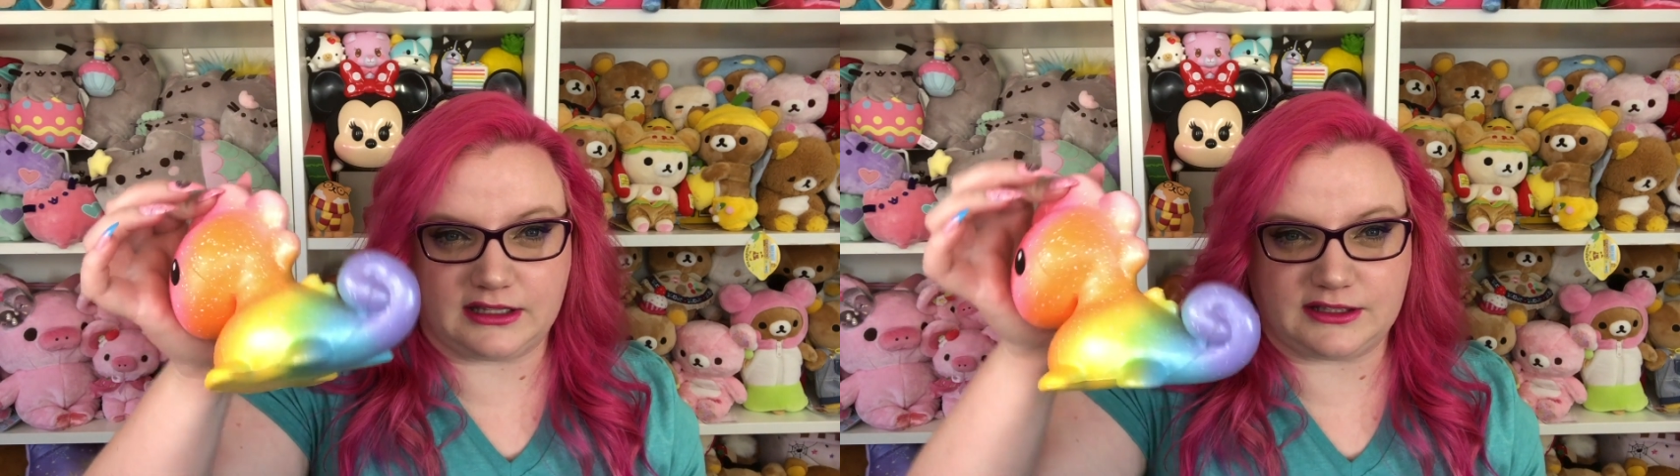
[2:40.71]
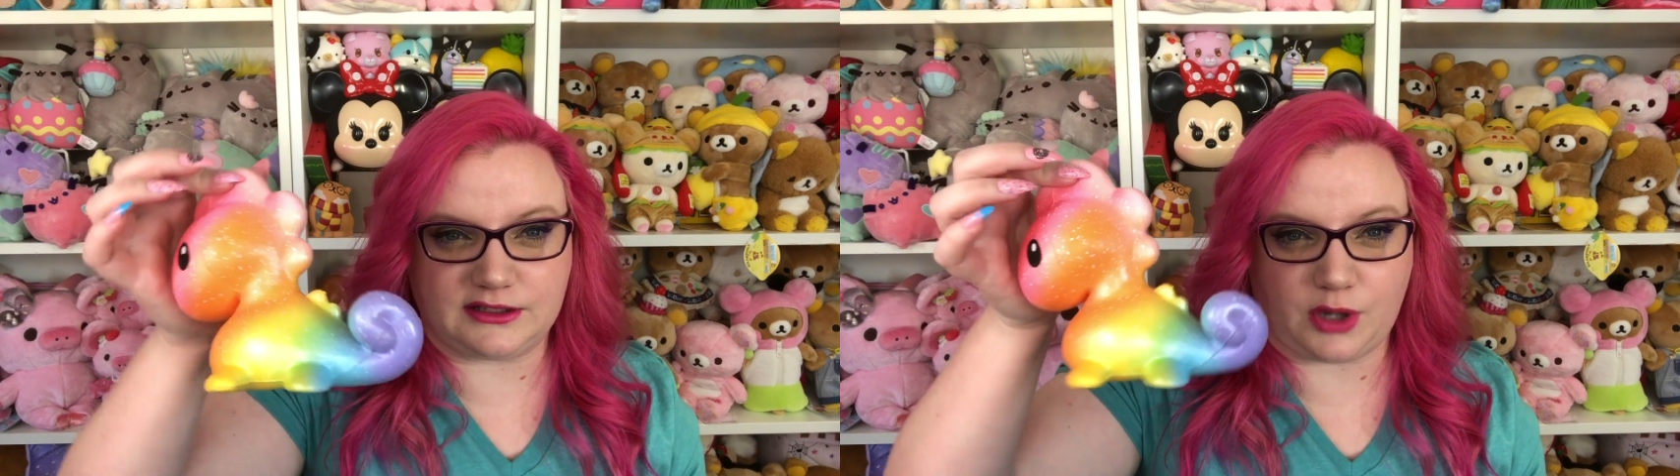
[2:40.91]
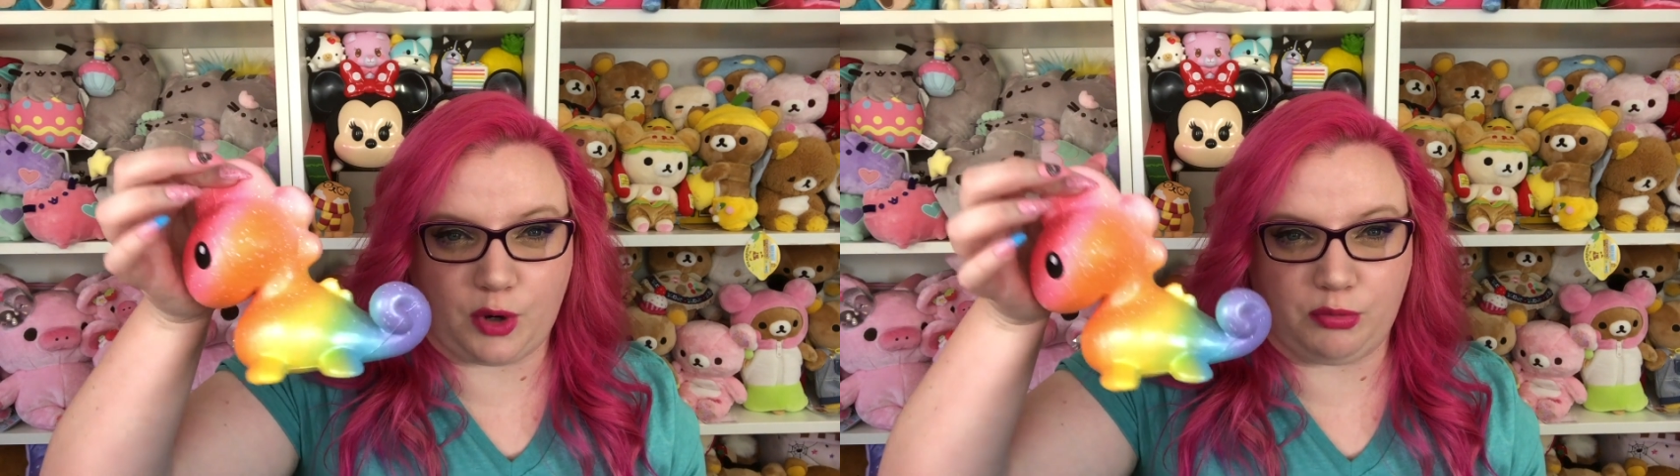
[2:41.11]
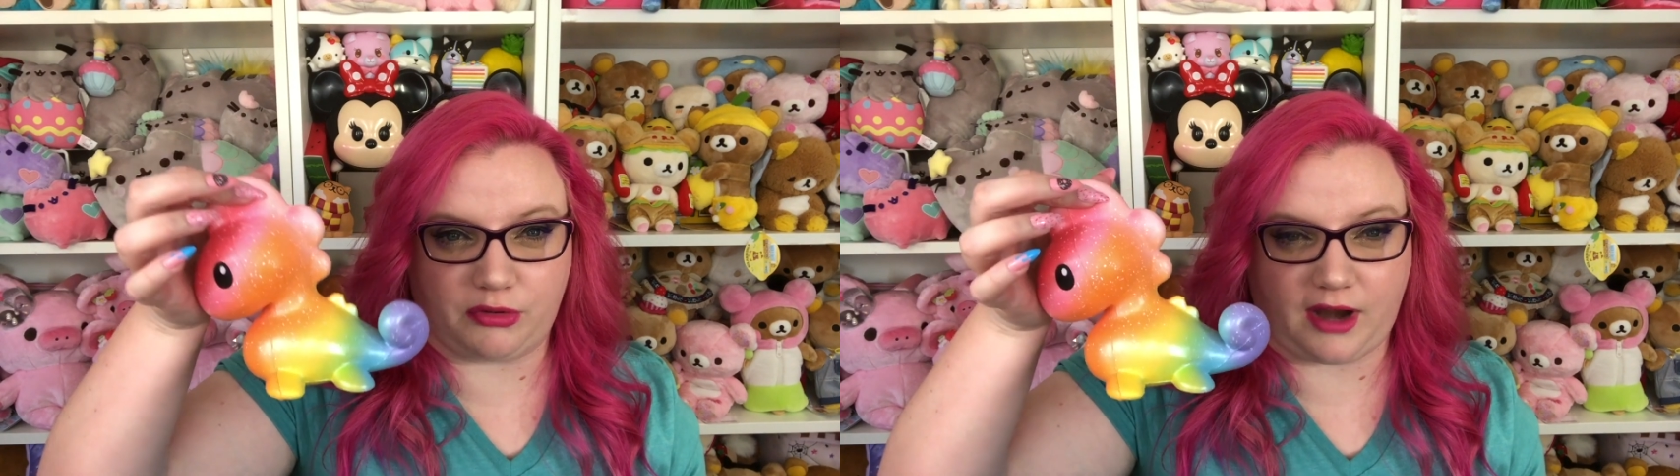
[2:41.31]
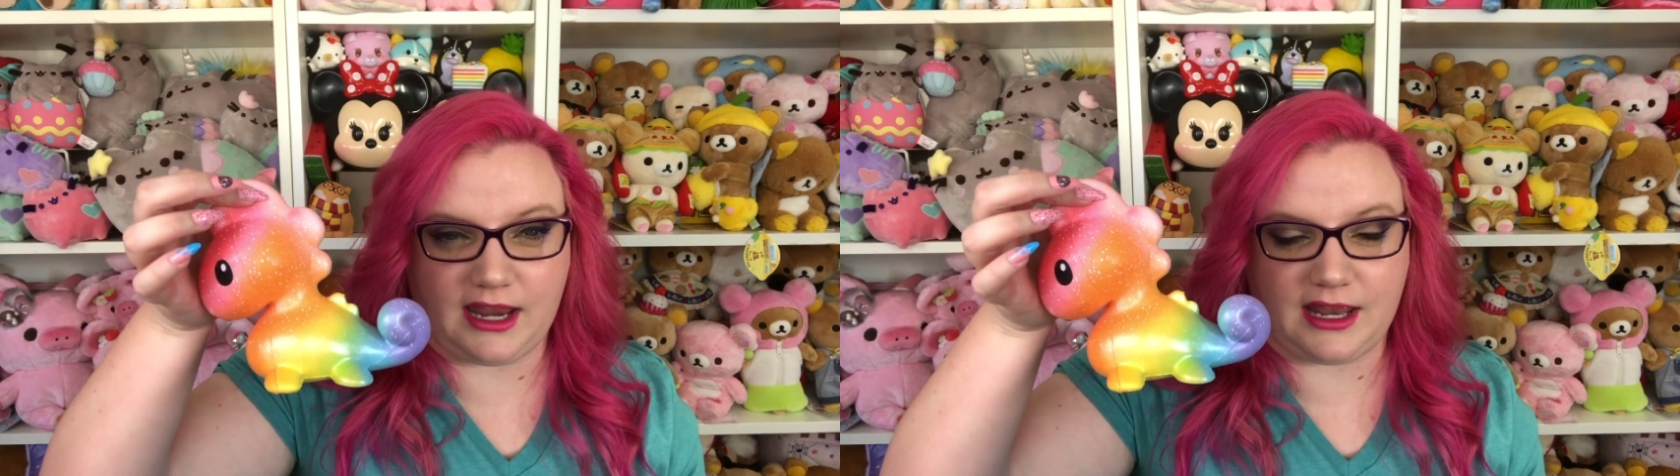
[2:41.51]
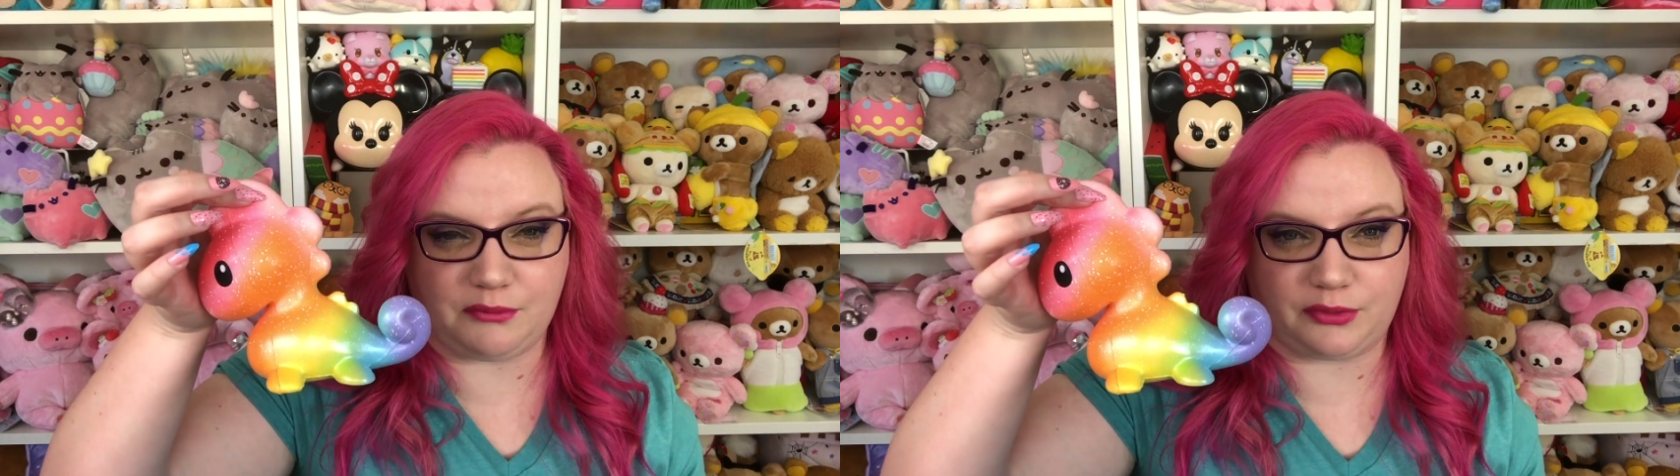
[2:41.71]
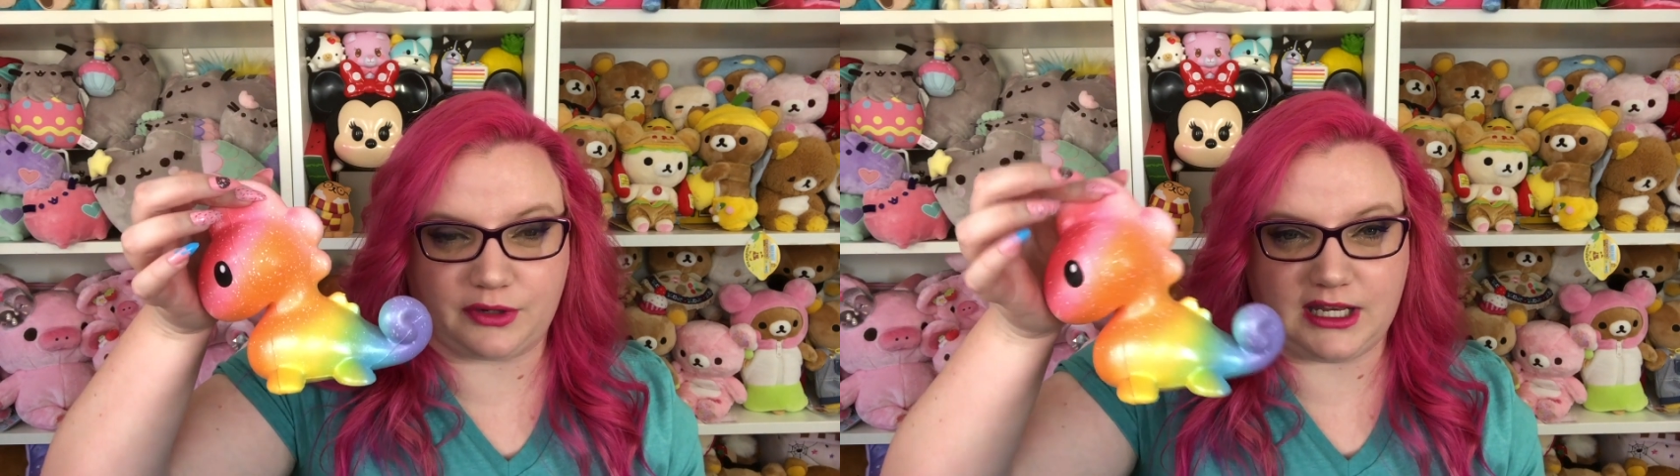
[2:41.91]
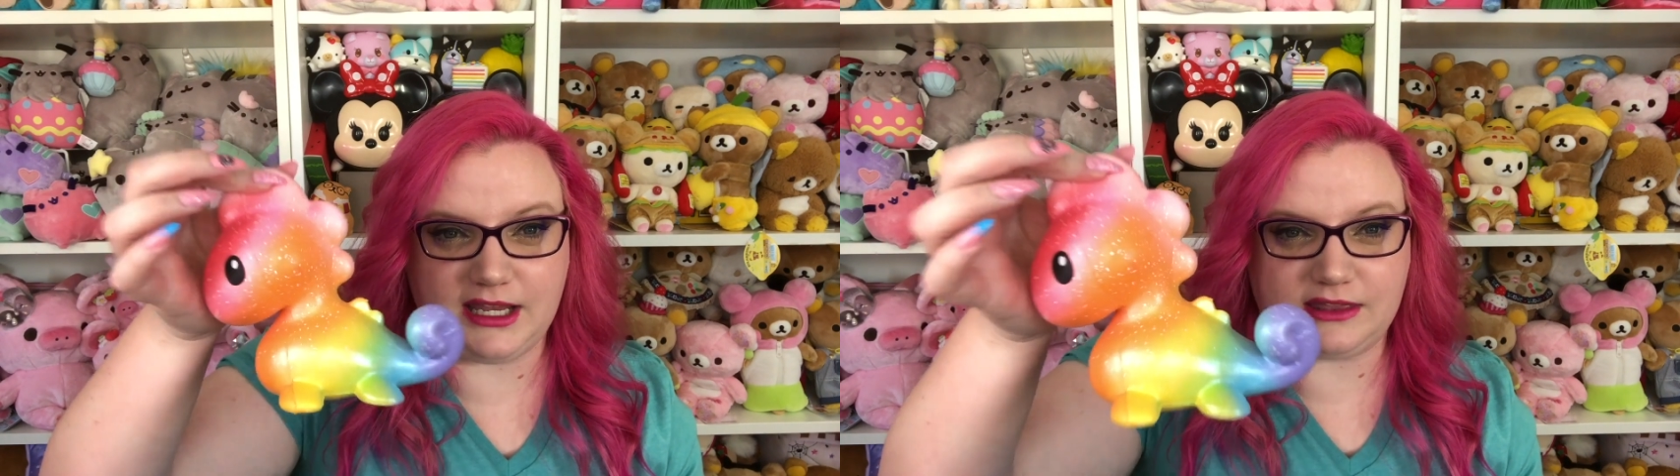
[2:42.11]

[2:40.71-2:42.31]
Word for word: It's so bright and pretty